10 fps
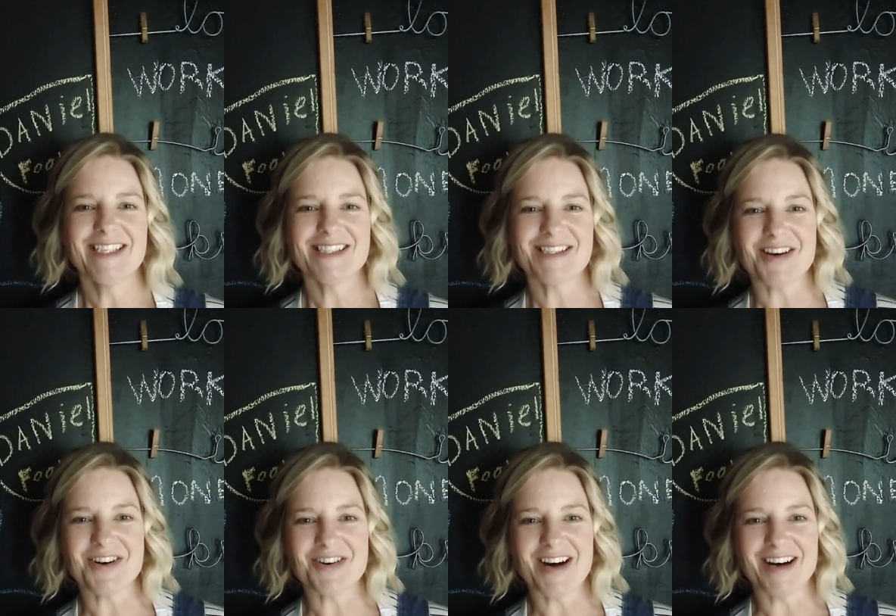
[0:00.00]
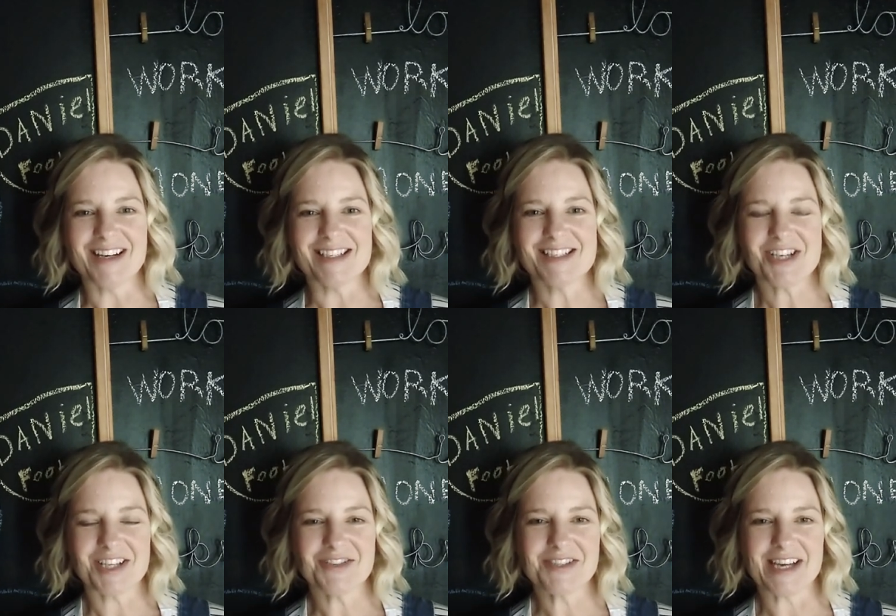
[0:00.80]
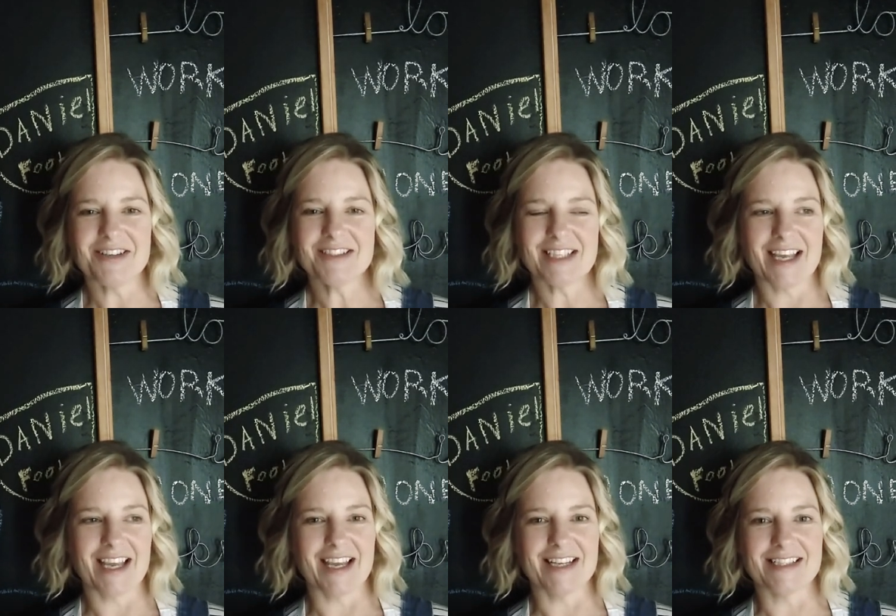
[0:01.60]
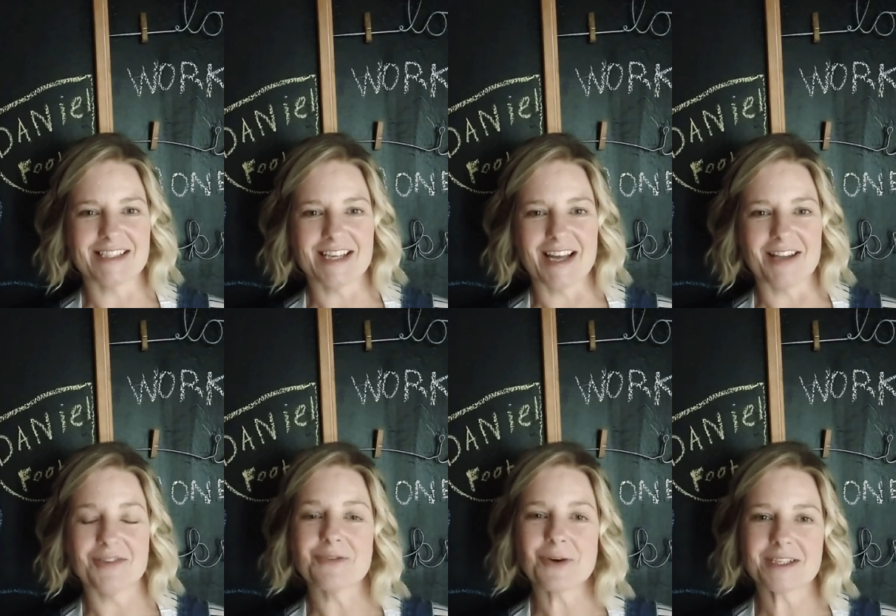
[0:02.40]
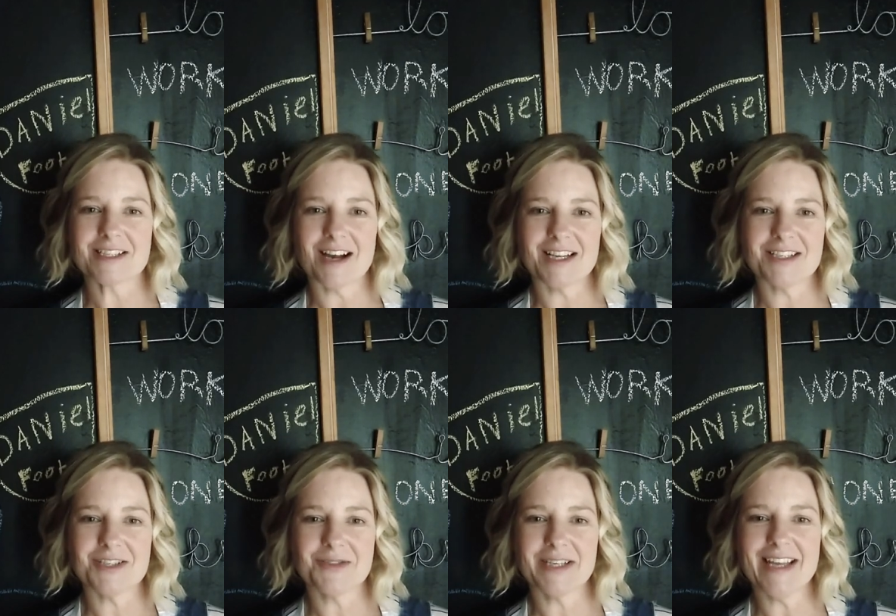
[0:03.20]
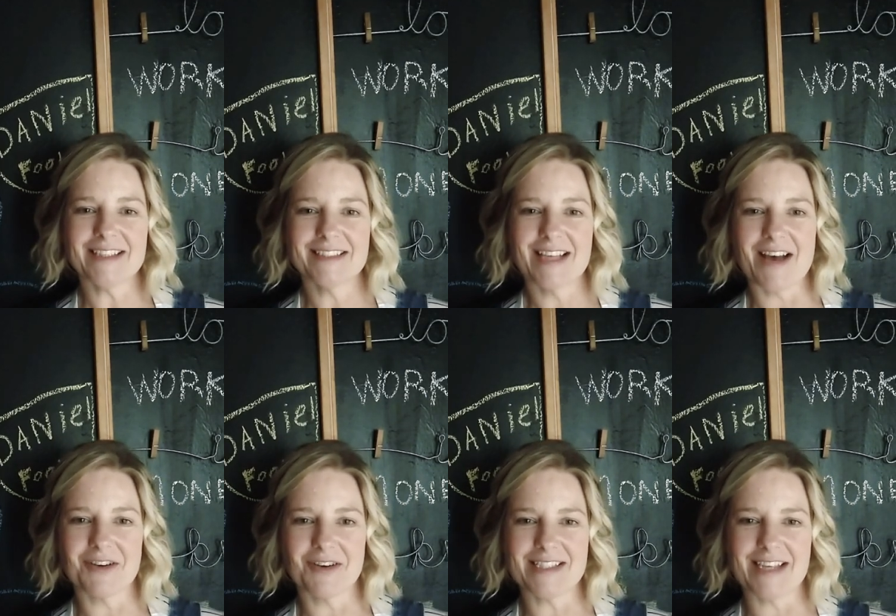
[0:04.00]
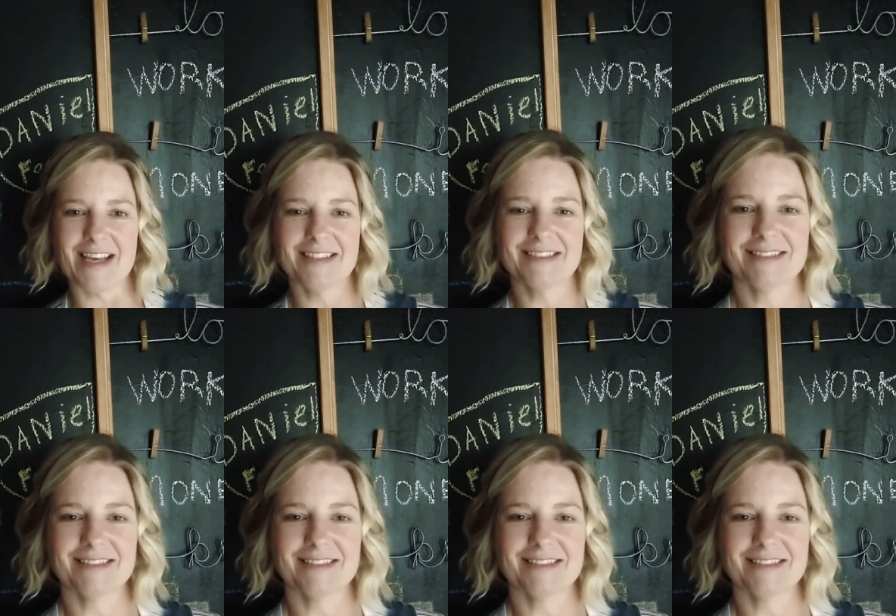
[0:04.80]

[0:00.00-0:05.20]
So check those out, and I look forward to talking to you again. Have a great day.